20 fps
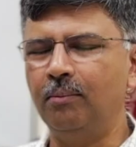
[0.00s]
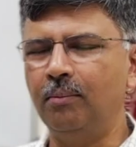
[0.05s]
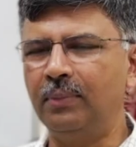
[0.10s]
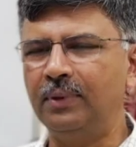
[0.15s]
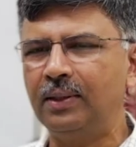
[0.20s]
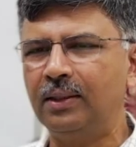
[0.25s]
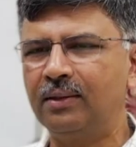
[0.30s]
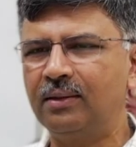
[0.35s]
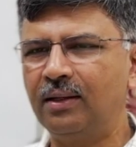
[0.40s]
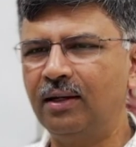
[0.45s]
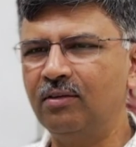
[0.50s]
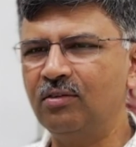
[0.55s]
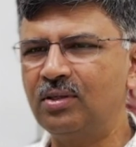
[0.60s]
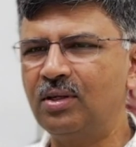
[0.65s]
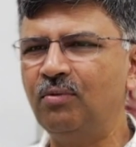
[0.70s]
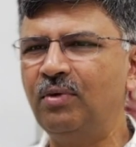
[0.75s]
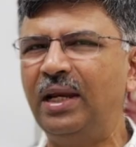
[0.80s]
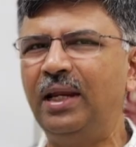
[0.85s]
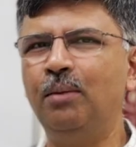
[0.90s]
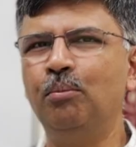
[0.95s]
It serves
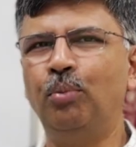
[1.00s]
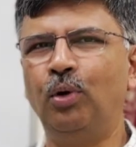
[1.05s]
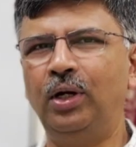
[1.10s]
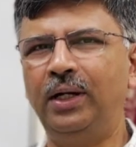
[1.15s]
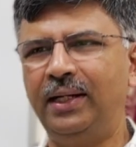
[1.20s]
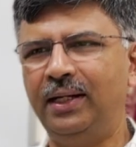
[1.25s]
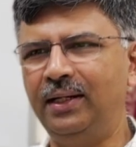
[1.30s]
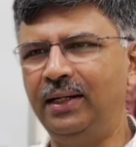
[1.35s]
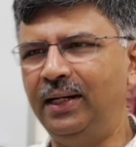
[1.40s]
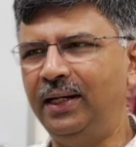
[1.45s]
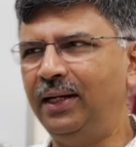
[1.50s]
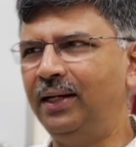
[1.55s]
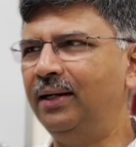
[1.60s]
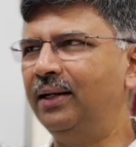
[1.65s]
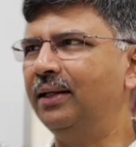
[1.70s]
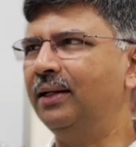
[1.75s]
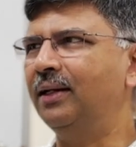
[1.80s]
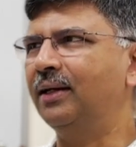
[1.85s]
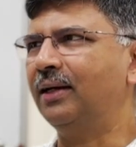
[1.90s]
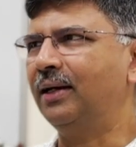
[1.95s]
a very important need
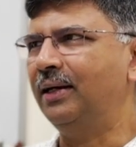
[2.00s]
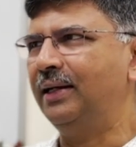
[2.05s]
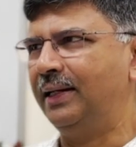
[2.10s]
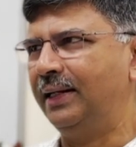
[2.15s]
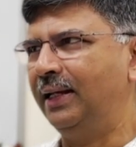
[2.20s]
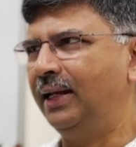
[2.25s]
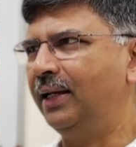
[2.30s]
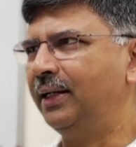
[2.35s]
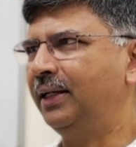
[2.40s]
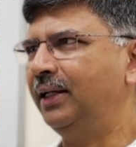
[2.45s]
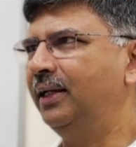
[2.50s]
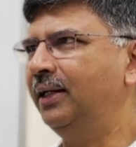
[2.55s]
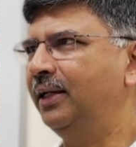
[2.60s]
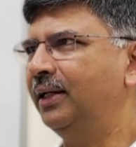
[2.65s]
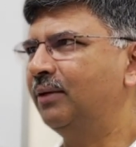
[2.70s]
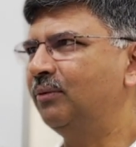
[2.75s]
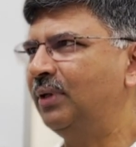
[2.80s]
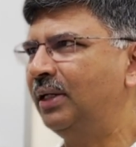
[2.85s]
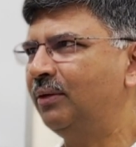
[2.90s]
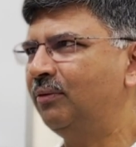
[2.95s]
in a country like
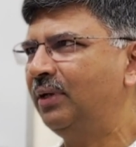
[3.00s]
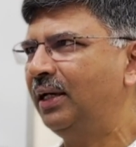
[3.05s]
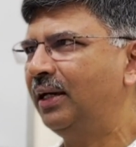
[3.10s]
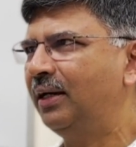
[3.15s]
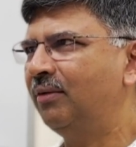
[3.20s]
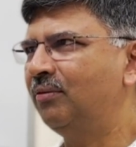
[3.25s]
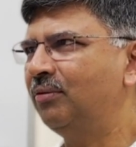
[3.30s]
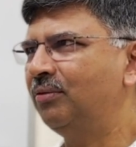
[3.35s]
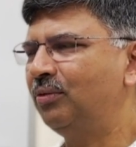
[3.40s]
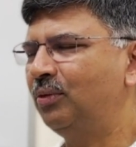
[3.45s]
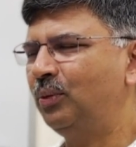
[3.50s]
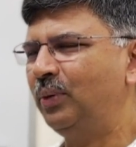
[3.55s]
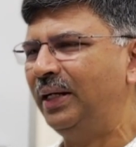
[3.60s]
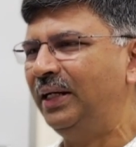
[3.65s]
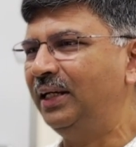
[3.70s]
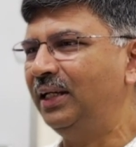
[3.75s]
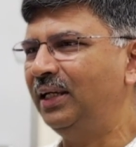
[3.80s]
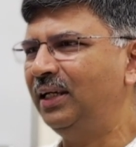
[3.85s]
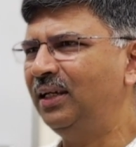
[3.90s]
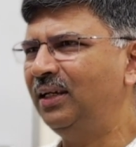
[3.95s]
India, where we have
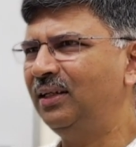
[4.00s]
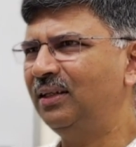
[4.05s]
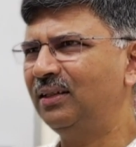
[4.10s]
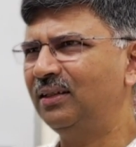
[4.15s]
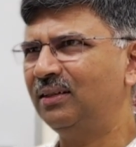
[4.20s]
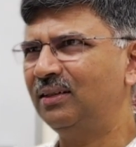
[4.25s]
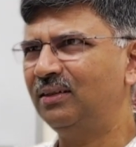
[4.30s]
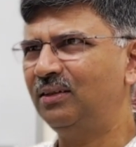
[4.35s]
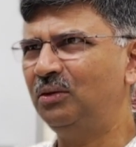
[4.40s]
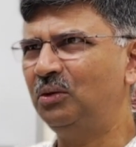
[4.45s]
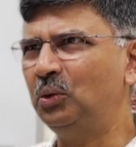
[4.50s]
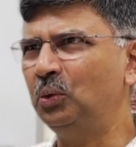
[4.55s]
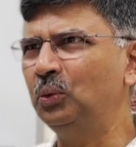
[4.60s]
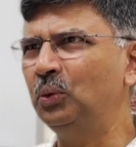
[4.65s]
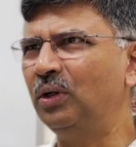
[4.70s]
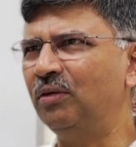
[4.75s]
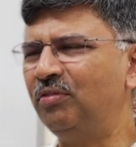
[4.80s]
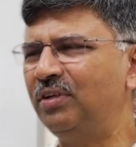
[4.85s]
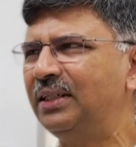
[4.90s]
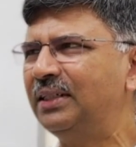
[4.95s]

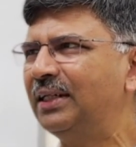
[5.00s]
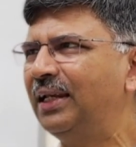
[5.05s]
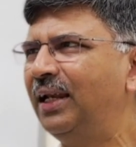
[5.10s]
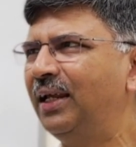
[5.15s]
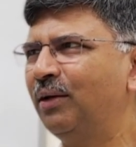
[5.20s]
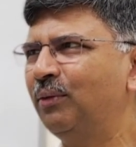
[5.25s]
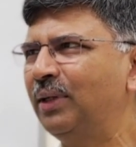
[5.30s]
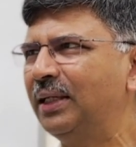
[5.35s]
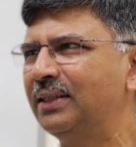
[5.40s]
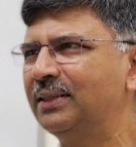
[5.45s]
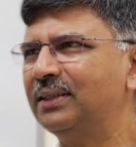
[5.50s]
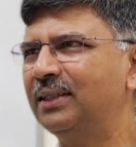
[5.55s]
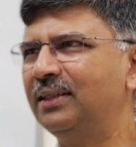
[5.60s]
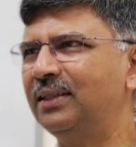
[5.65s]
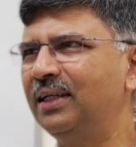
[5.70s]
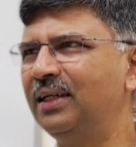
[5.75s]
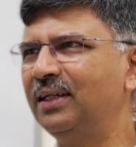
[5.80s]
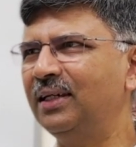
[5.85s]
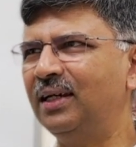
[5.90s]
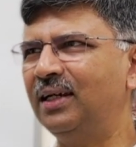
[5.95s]
22 official languages, I
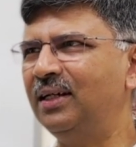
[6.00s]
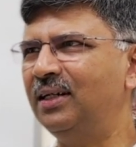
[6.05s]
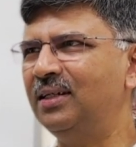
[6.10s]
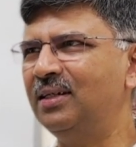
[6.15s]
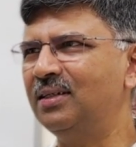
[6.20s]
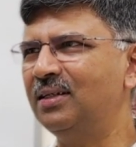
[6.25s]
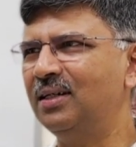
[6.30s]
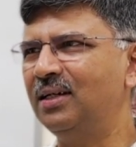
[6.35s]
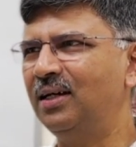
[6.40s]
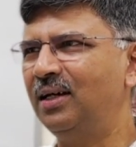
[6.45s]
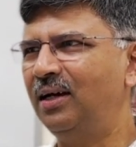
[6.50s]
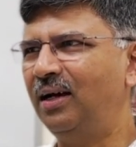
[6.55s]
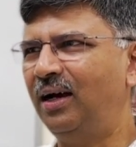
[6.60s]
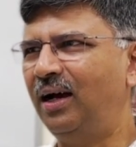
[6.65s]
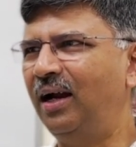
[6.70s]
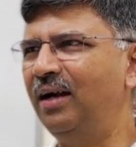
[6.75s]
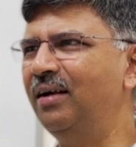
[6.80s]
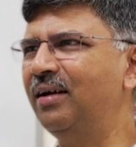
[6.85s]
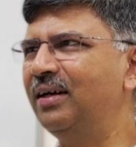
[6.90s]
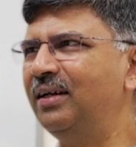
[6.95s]
think, and
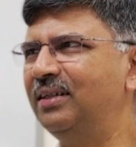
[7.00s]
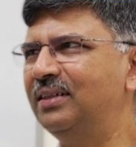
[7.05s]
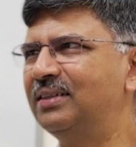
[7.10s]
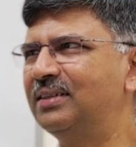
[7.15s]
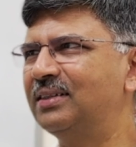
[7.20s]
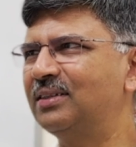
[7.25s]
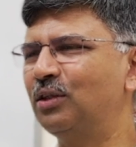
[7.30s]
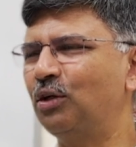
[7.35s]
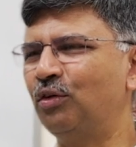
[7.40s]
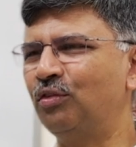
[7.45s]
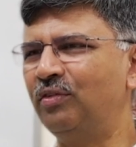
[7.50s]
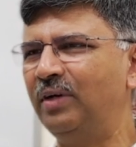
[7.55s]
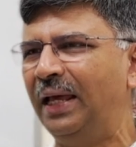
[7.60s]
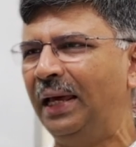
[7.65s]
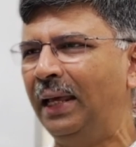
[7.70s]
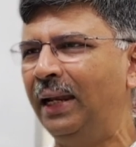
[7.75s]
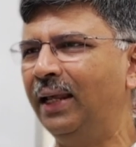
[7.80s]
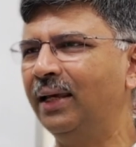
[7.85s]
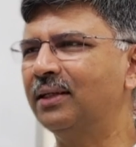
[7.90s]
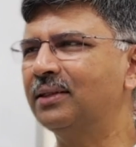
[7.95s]
hundreds of
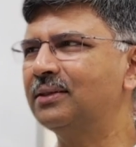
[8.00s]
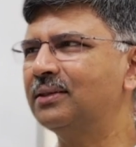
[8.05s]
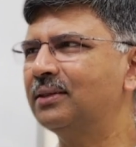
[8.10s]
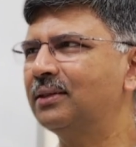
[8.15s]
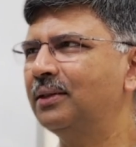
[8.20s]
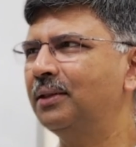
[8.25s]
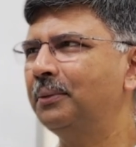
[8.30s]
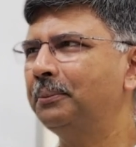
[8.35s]
dialects.